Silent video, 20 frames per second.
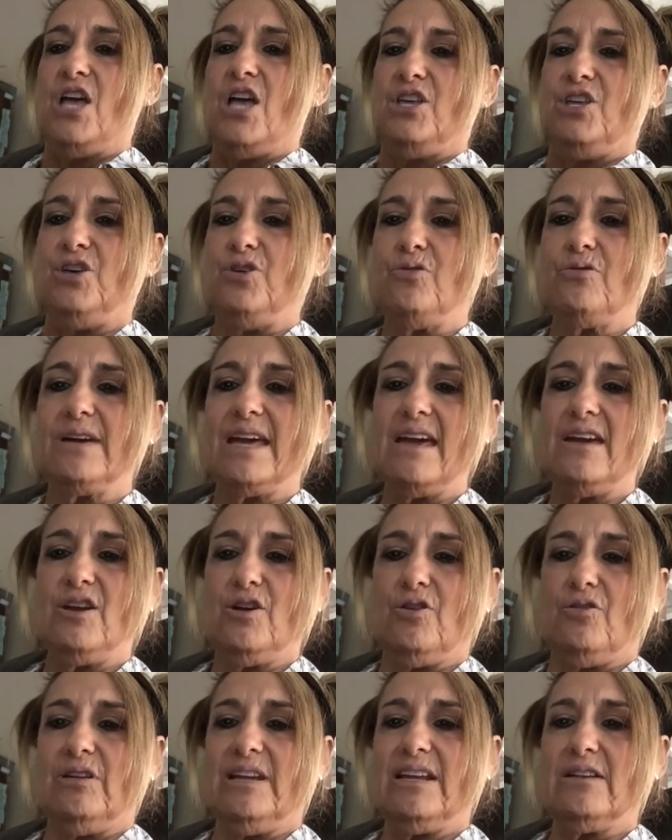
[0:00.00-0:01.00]
You get
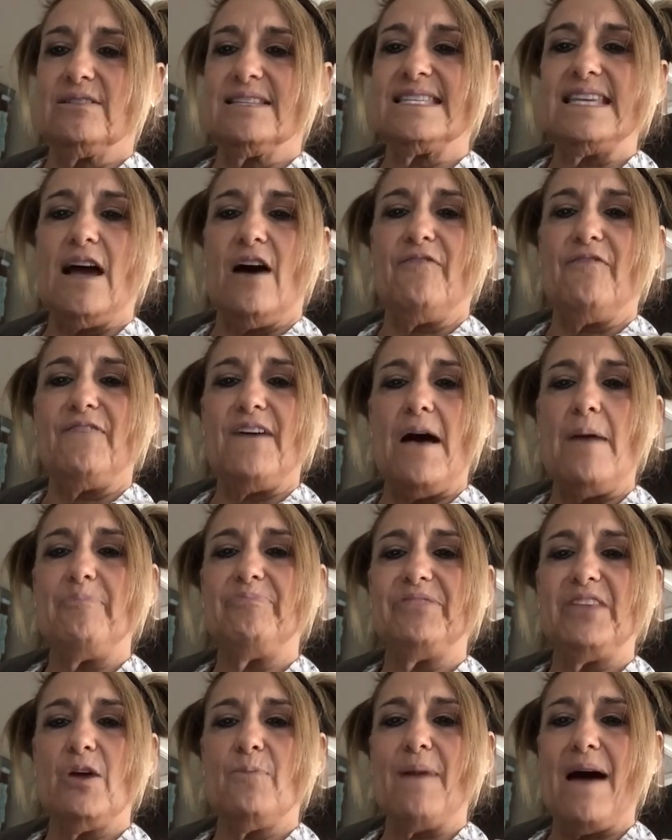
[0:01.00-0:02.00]
your little self
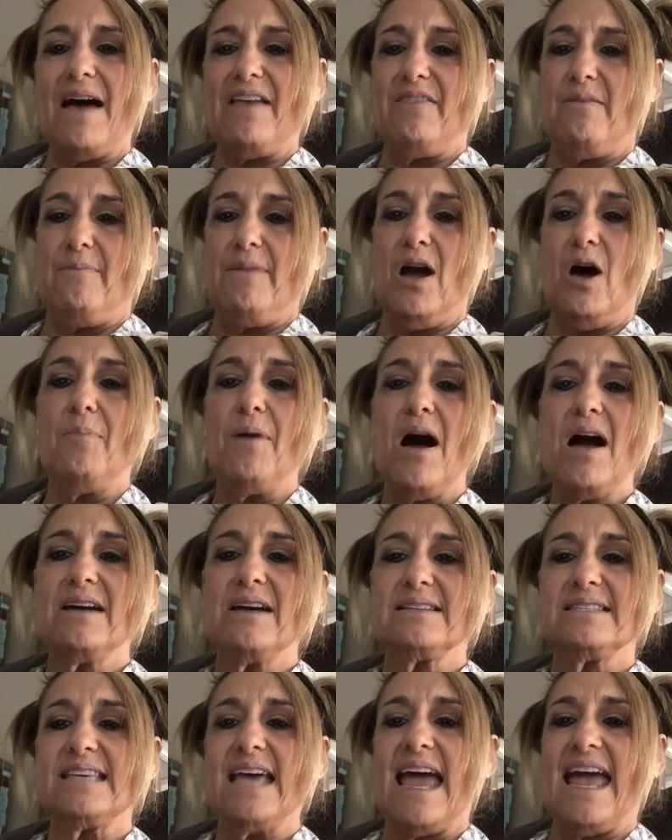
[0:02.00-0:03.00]
up there by the
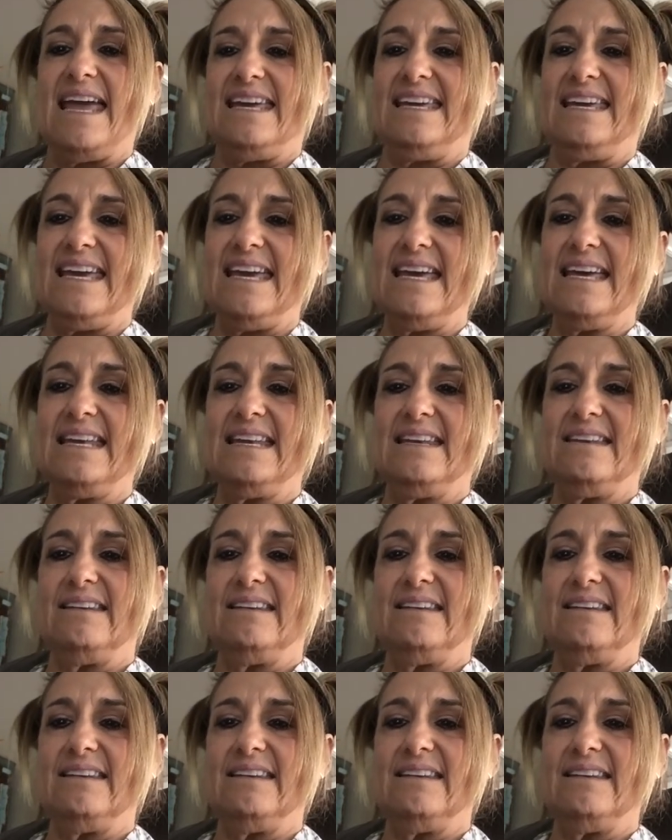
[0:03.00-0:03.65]
mailbox and give